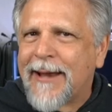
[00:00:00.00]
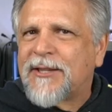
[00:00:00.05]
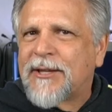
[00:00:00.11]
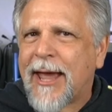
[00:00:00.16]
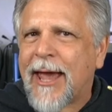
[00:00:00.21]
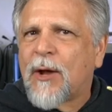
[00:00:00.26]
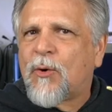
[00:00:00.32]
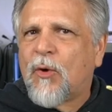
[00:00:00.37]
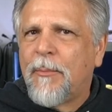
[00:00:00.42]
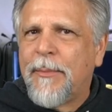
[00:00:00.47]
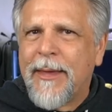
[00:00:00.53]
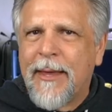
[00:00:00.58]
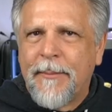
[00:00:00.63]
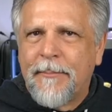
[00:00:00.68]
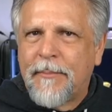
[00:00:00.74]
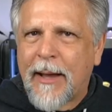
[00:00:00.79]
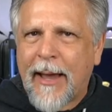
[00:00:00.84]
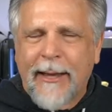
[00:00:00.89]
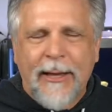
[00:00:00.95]
tank will be,
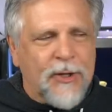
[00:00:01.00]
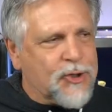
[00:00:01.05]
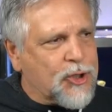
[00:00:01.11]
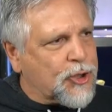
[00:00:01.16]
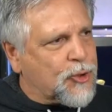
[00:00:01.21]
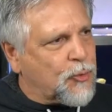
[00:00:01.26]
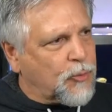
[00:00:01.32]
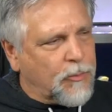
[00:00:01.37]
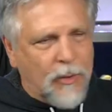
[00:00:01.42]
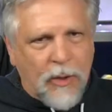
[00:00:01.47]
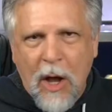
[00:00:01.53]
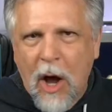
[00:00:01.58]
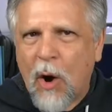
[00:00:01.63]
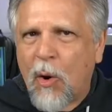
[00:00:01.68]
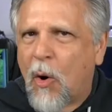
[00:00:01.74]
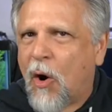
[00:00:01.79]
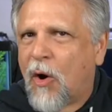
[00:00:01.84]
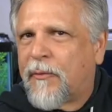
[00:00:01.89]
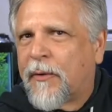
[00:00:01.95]
I can just
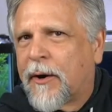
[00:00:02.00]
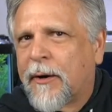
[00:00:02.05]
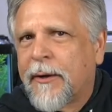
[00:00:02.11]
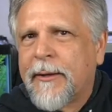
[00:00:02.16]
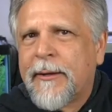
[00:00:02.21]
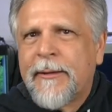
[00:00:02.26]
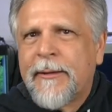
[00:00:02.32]
go over,